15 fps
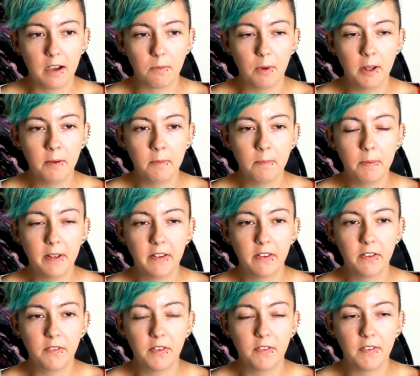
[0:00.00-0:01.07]
One piece
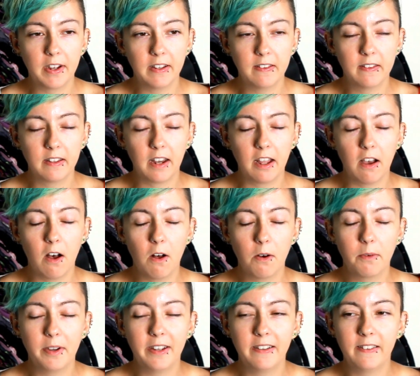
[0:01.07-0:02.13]
of advice that I
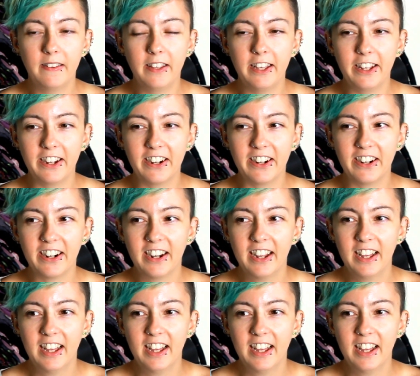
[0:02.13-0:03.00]
always hear